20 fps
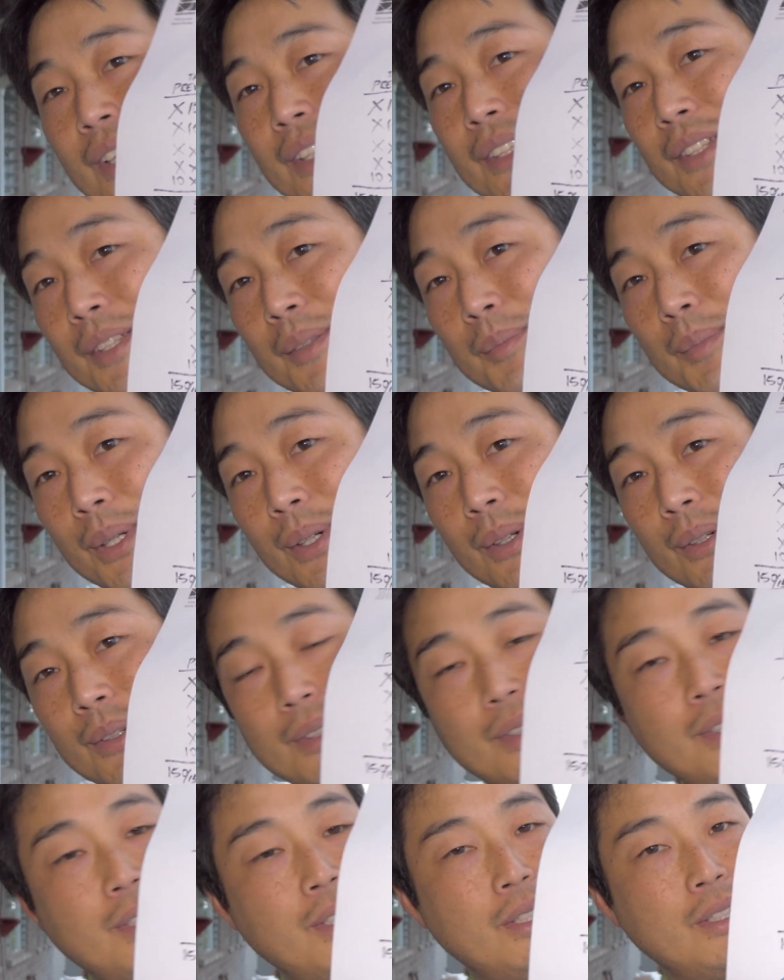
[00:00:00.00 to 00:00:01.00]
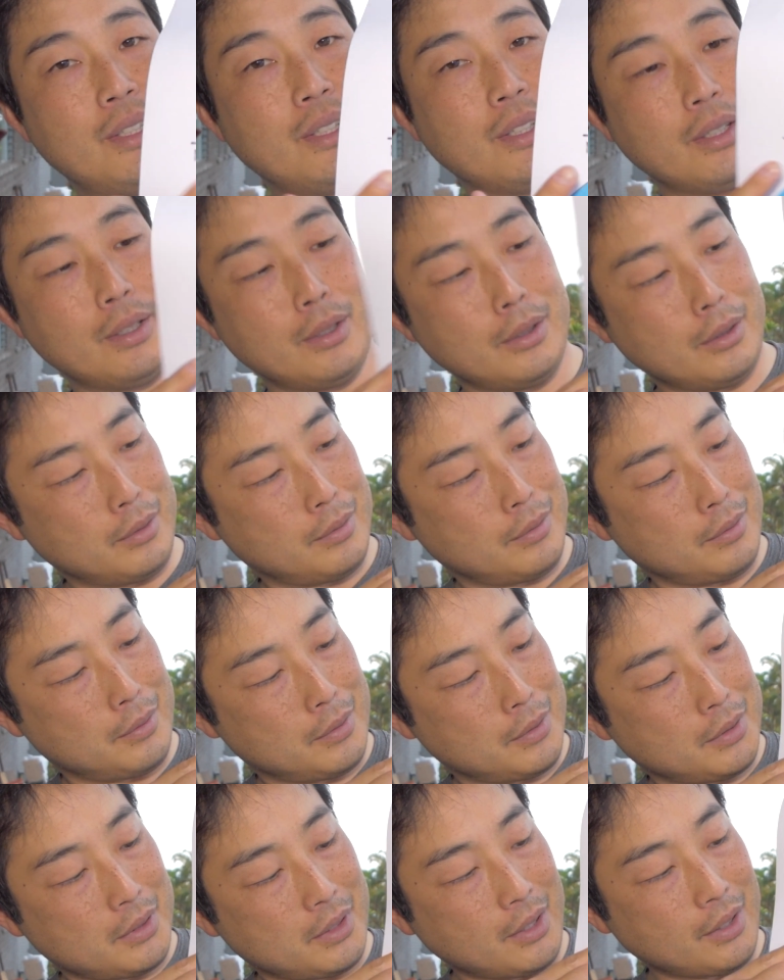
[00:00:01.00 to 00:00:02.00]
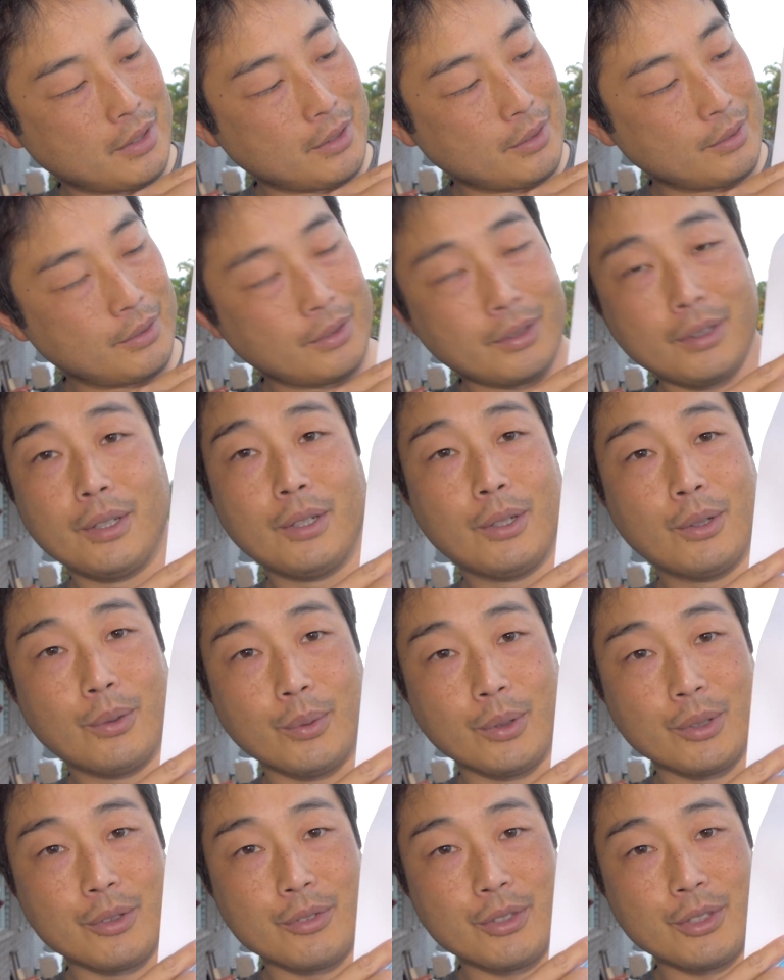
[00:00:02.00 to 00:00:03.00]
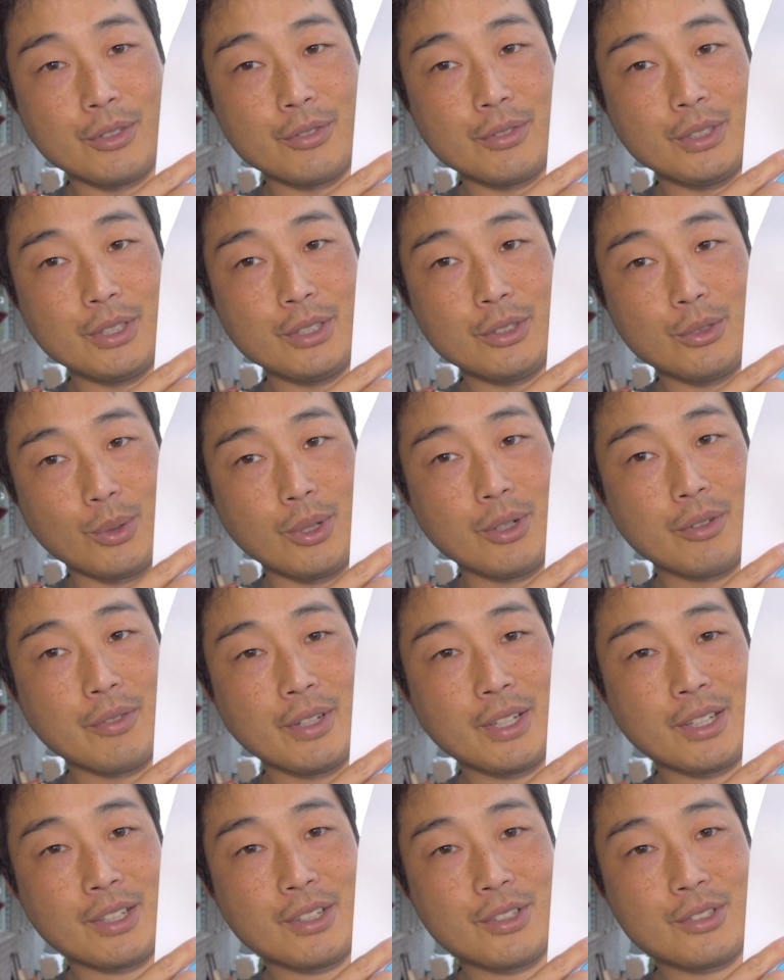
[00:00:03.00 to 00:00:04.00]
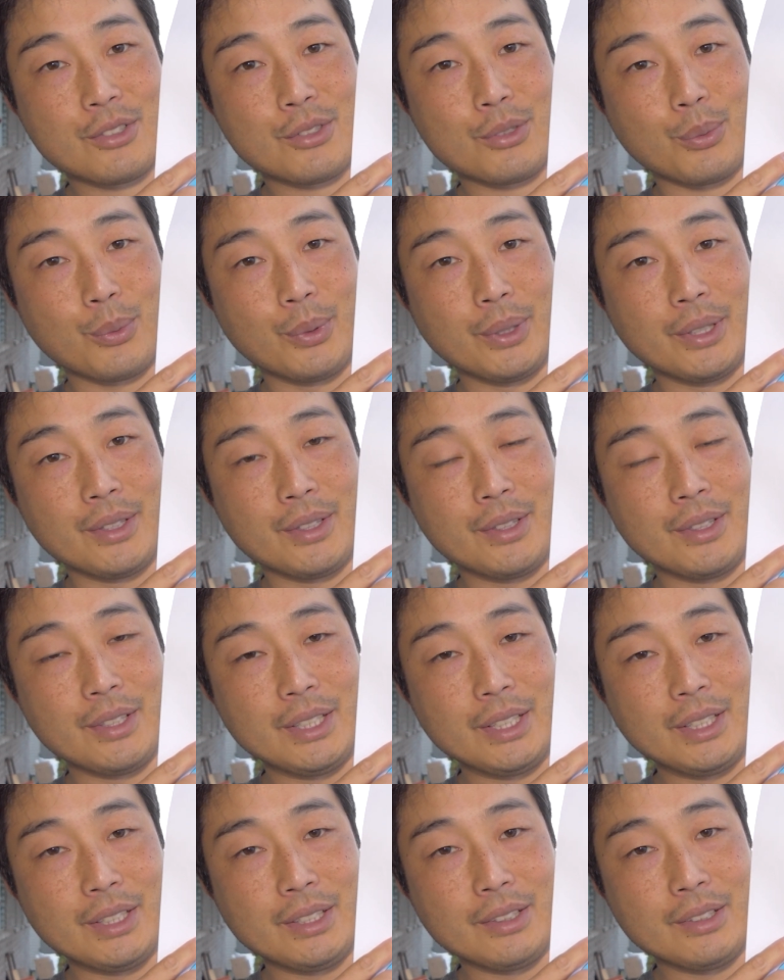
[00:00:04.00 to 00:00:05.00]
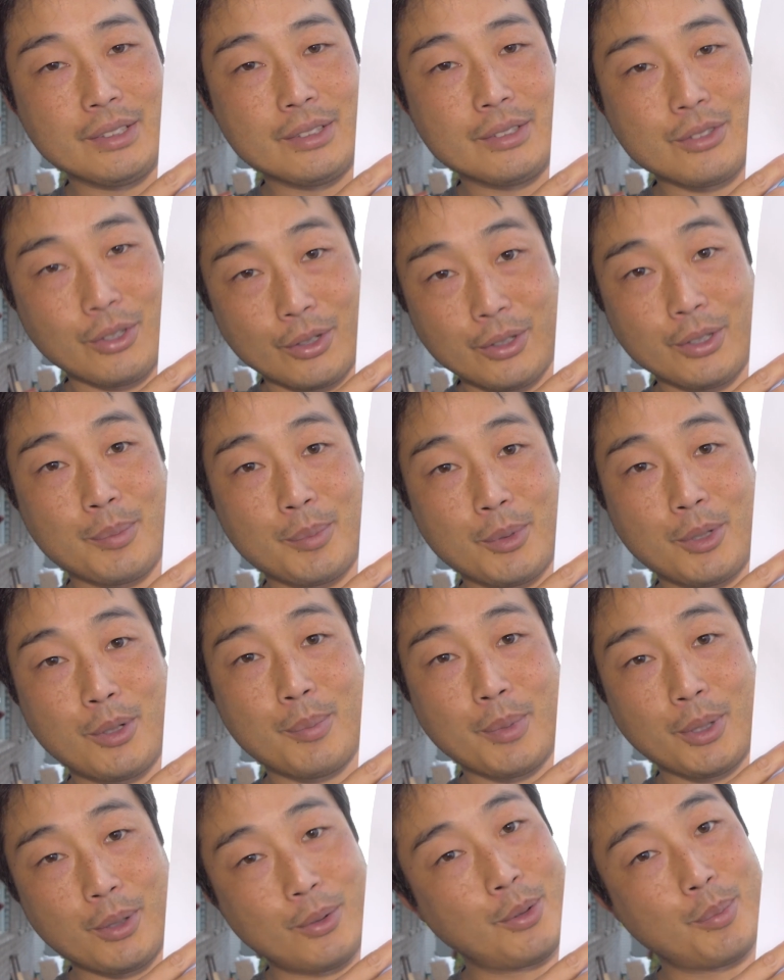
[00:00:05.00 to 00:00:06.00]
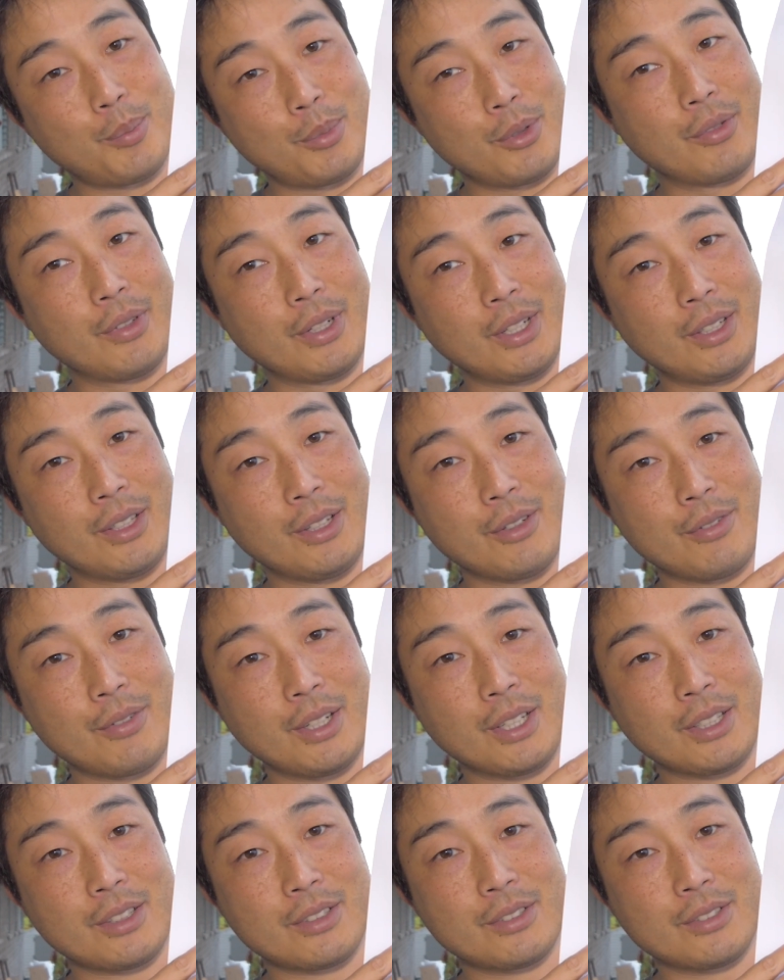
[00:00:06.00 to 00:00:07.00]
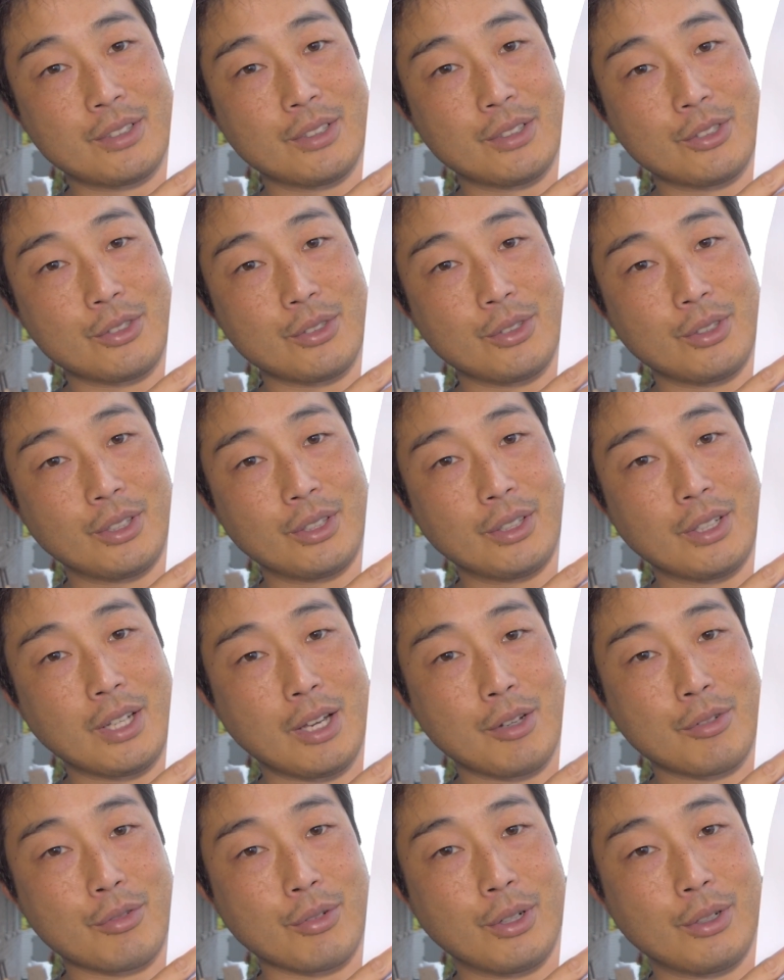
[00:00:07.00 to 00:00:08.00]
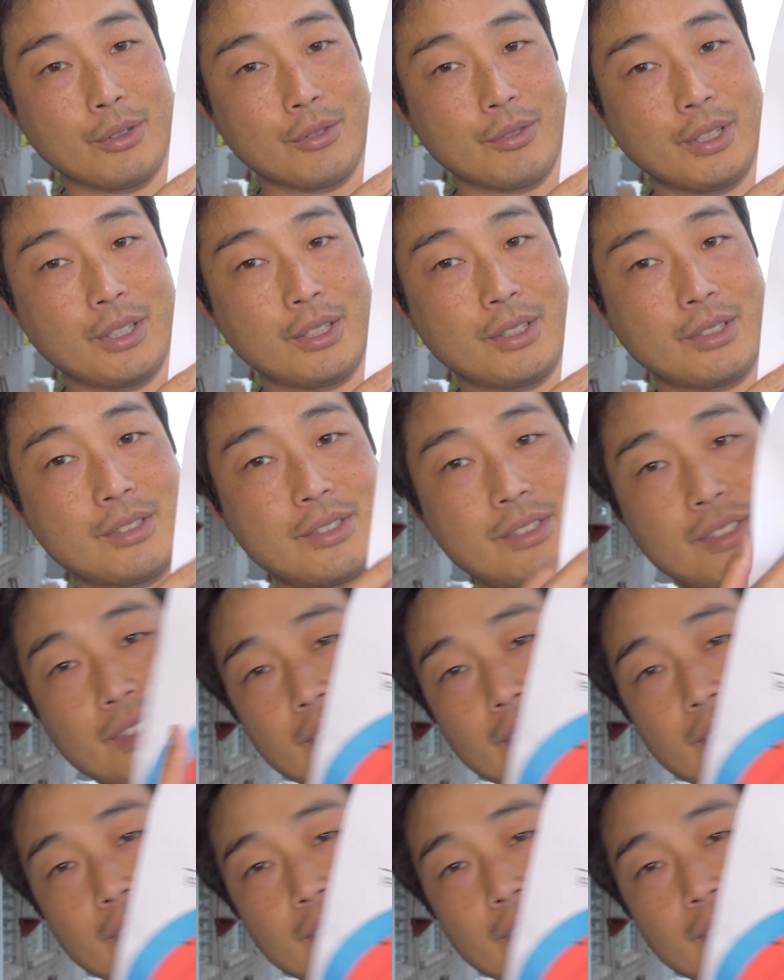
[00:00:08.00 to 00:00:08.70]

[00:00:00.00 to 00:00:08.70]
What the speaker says: hunting bow. Got a 150 12X with the target bow, my Hoyt Prevail FX, shooting a half round Vegas,